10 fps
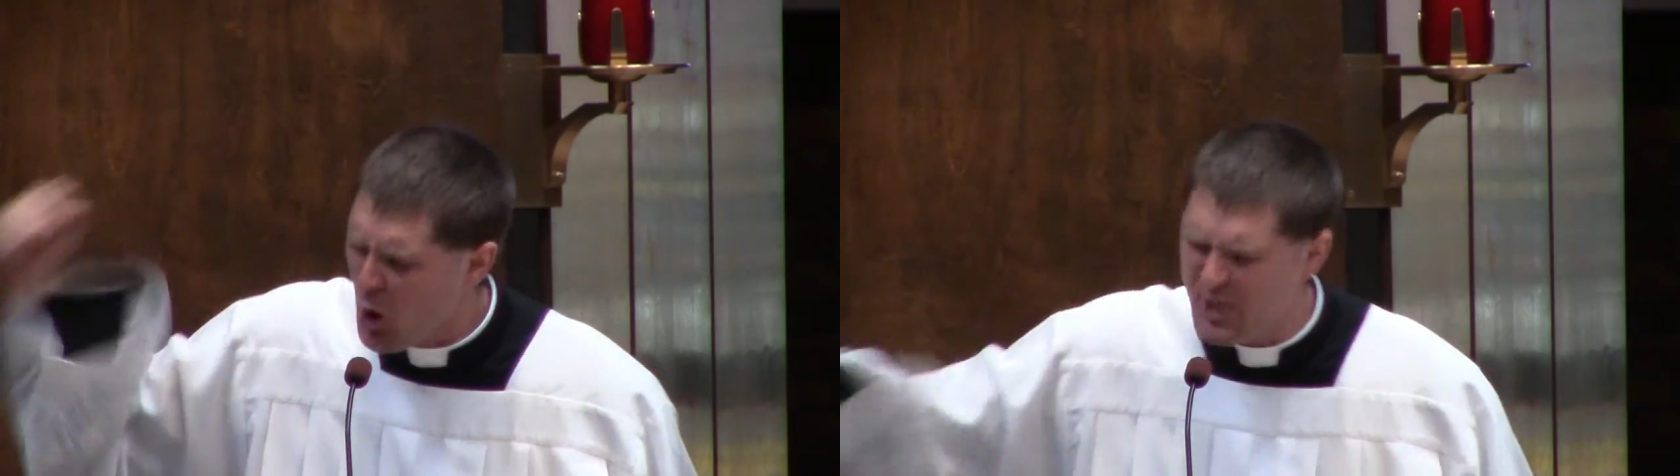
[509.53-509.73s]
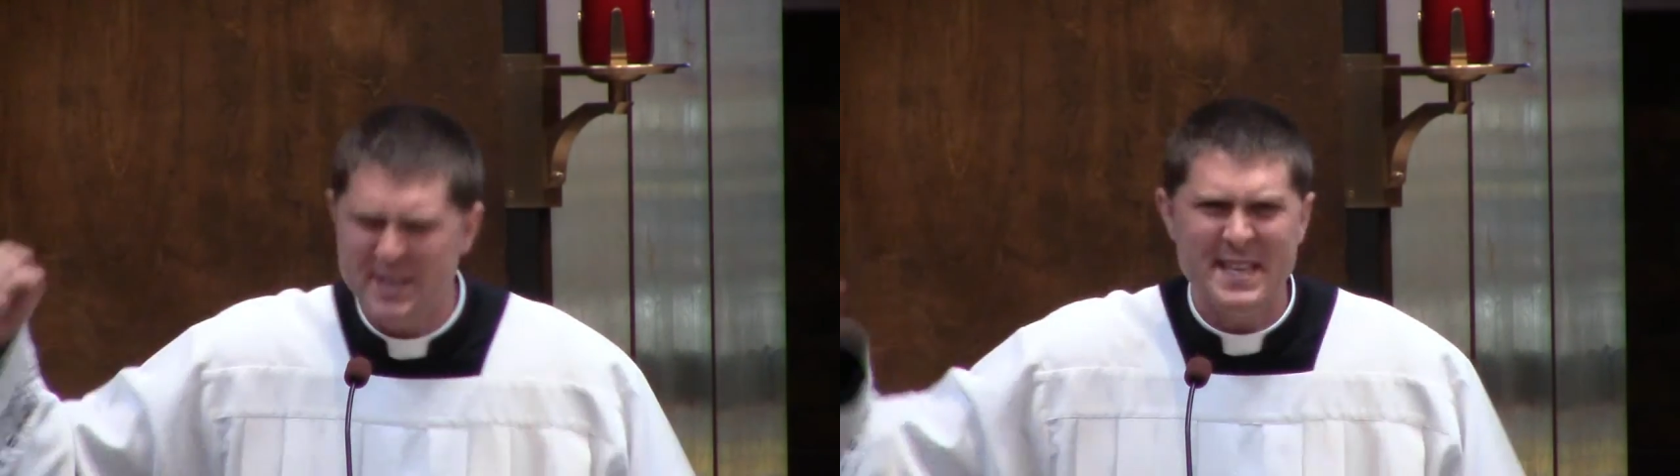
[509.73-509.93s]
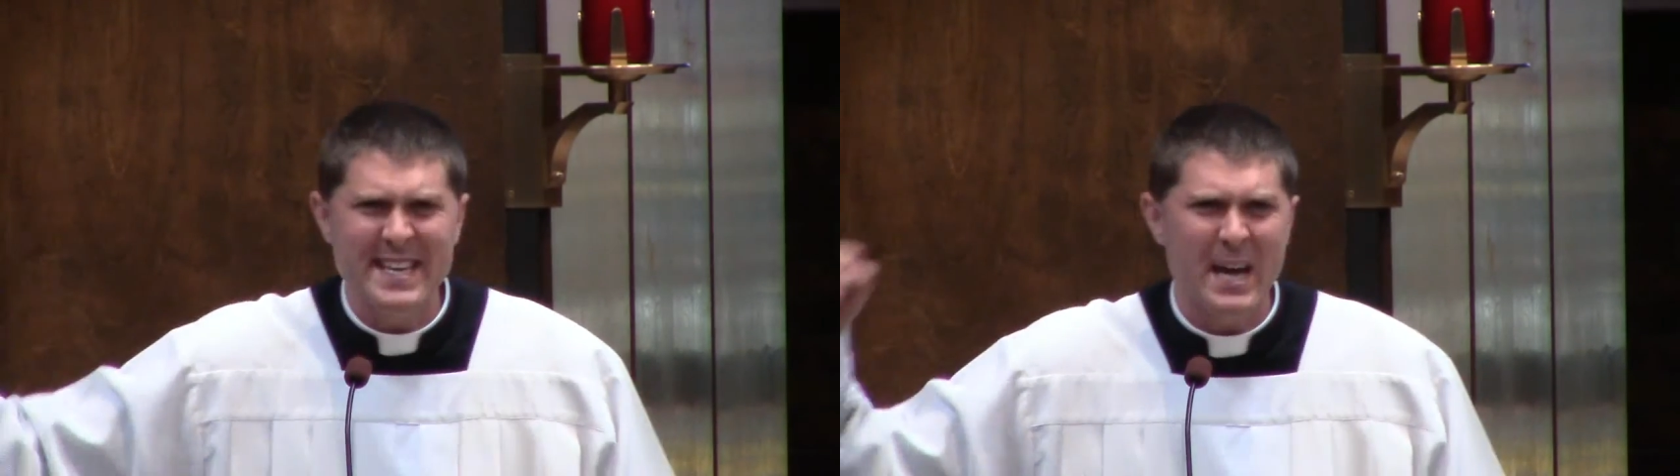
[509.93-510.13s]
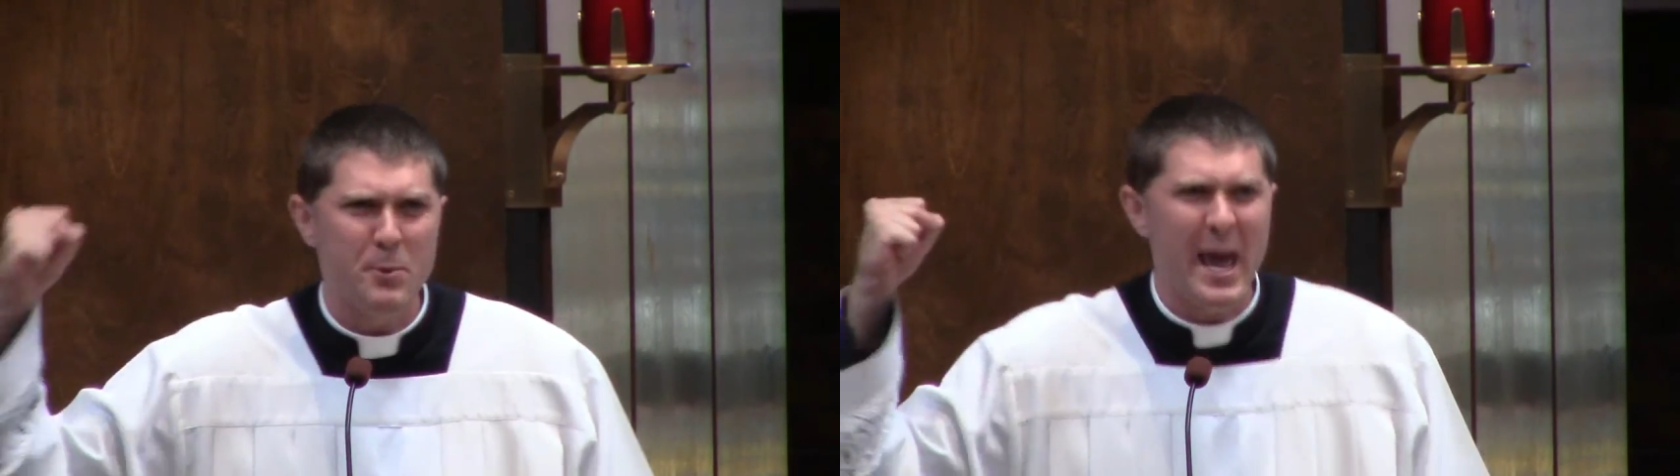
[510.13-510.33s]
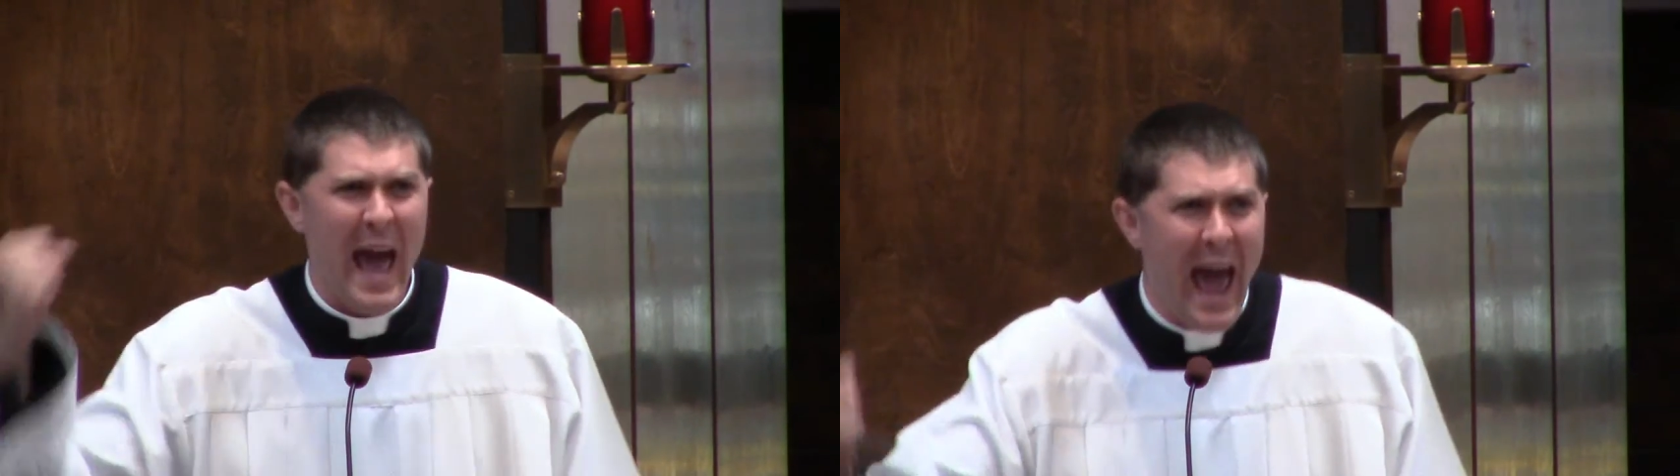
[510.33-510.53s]
only thing that
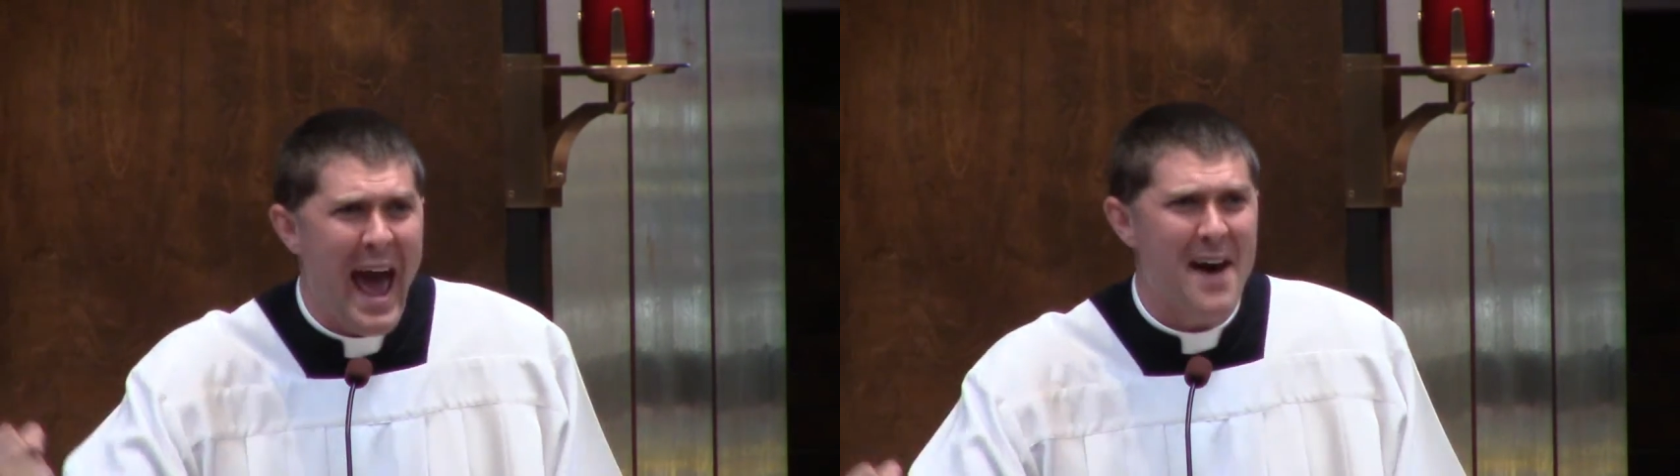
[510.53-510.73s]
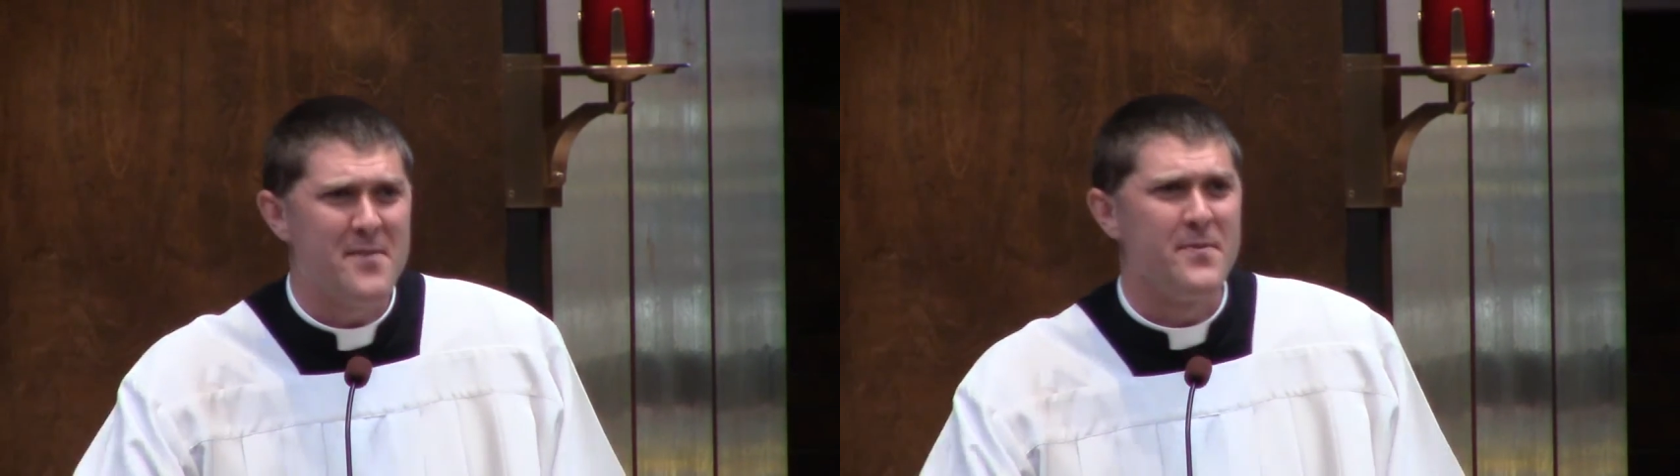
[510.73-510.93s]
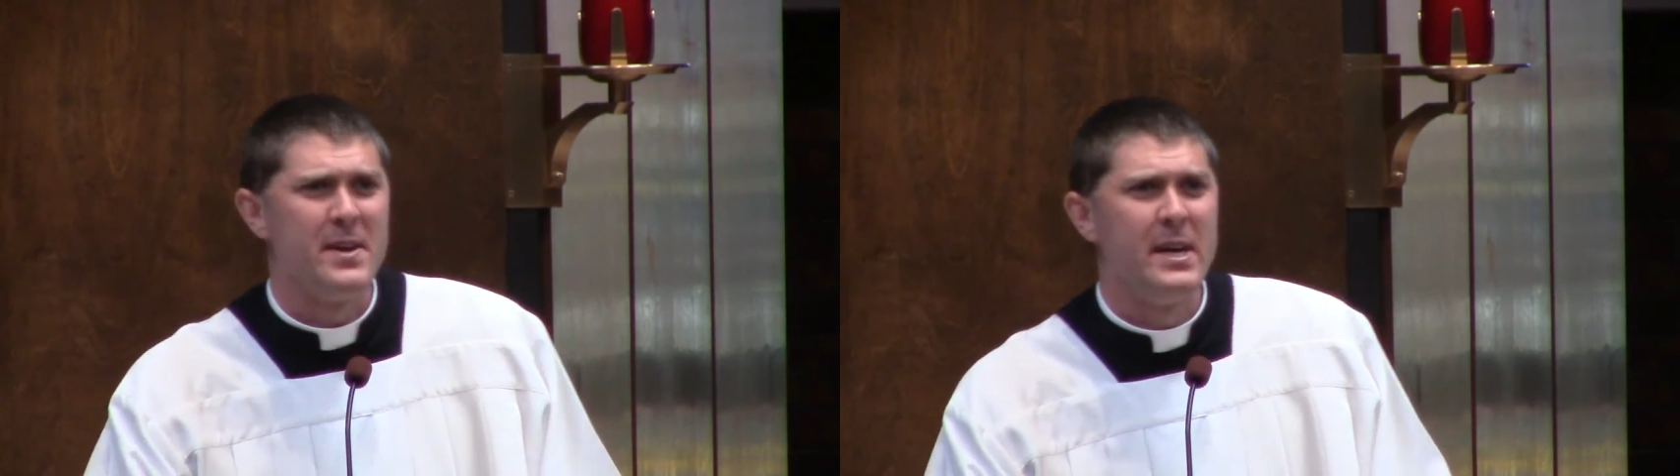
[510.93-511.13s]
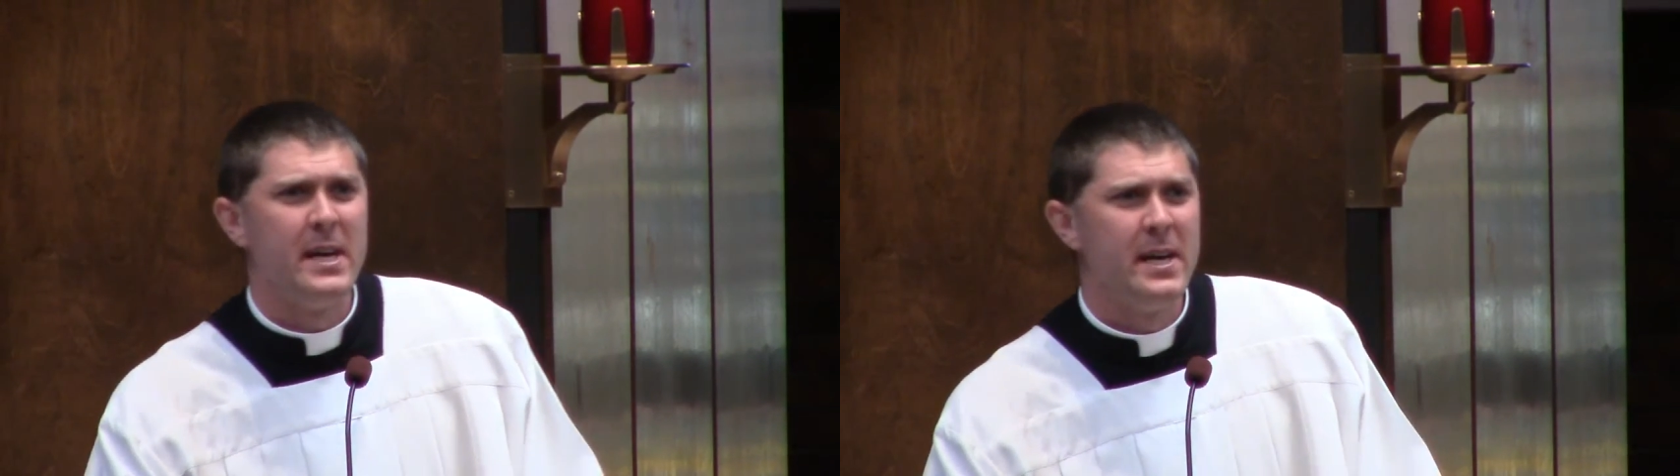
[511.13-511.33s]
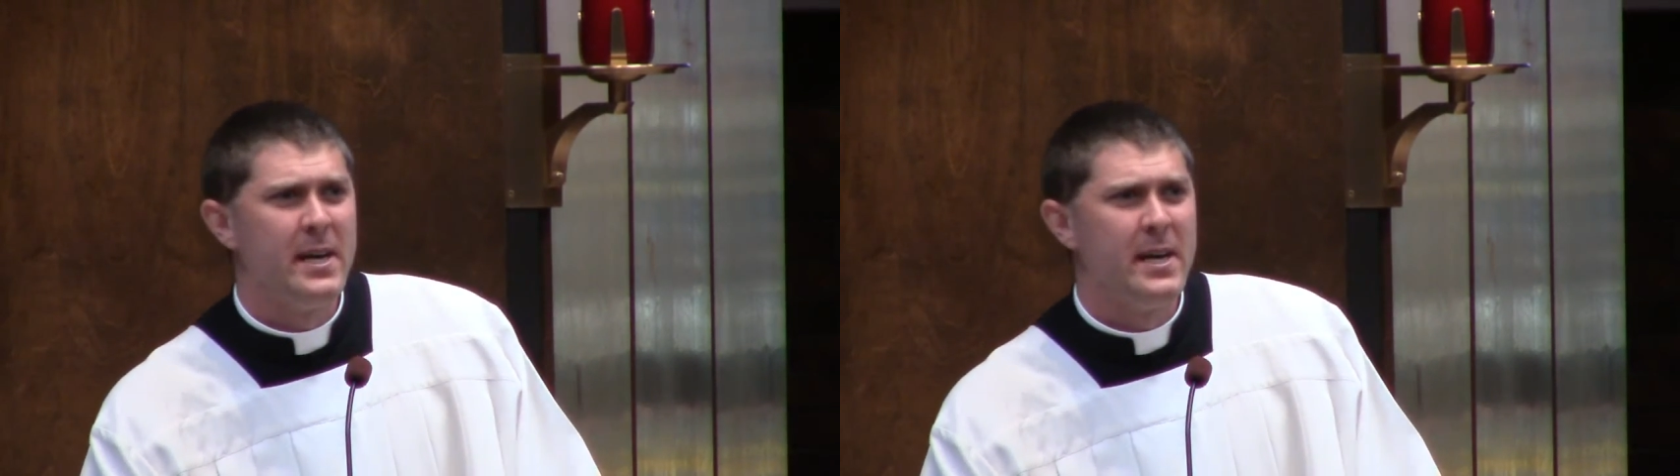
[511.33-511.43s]
we have.